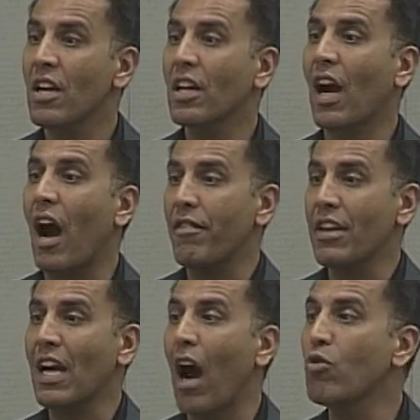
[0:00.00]
in
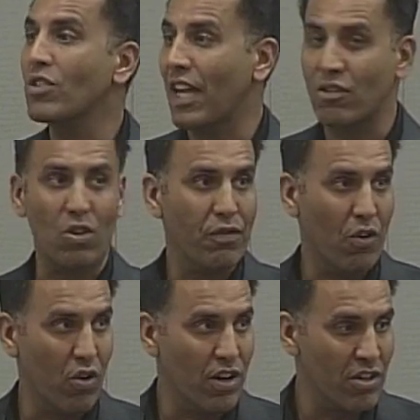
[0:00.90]
carving out
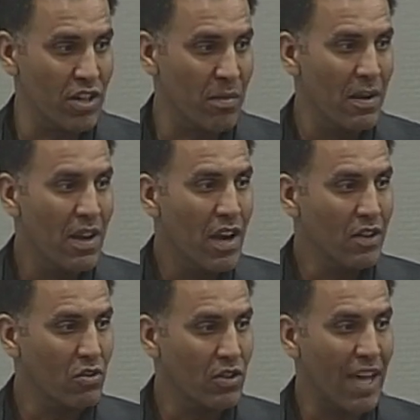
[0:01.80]
that sort of
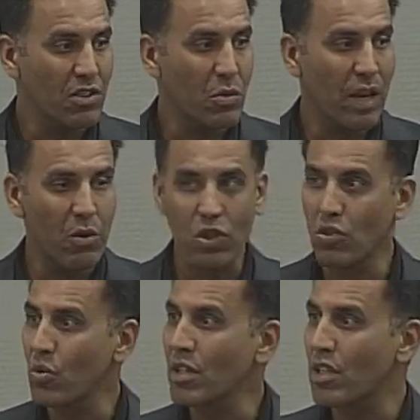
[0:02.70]
ownership? And so that's what
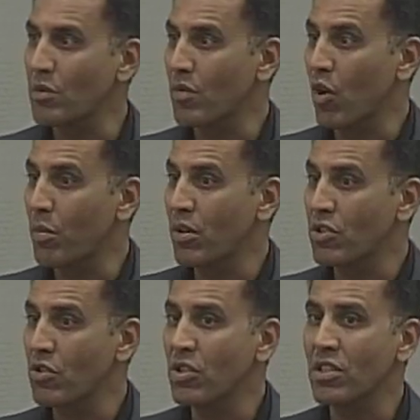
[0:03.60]
I wanted to do in terms of
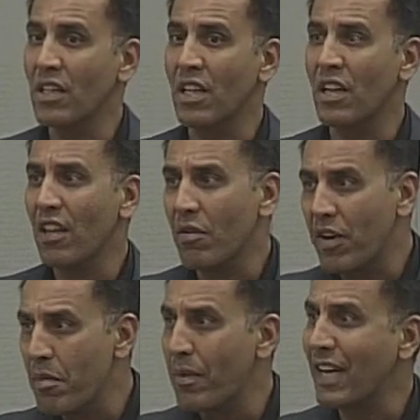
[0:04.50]
global institutions. And
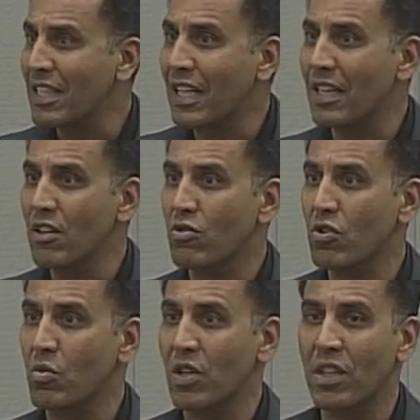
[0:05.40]
another very
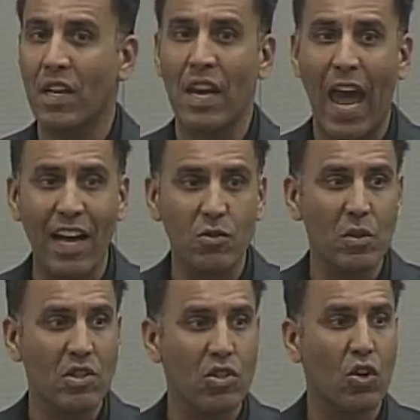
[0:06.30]
practical interest was that in
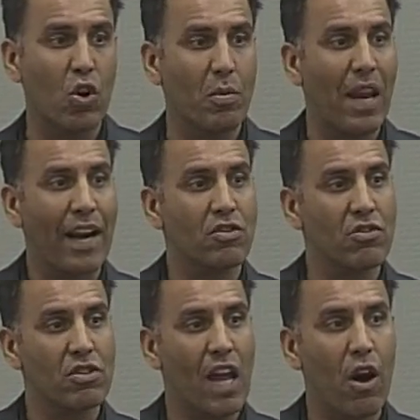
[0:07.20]
as much as
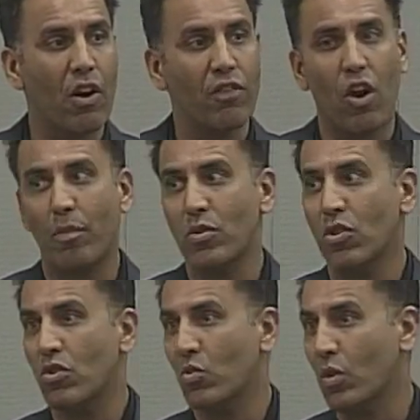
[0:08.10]
global actors now have an
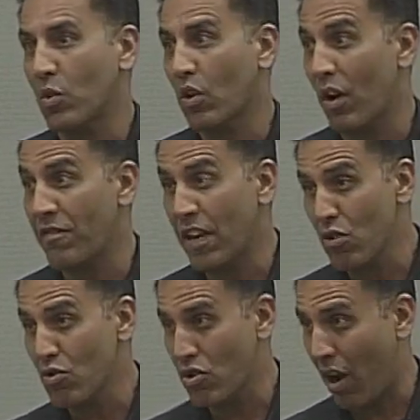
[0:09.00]
opportunity to what we
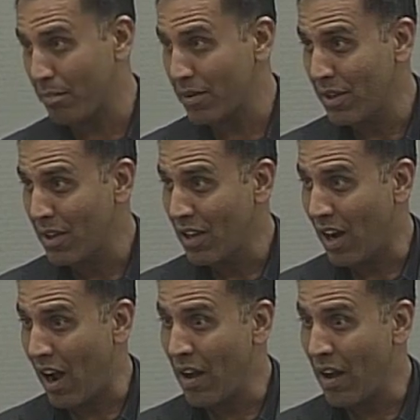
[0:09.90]
call venue shop,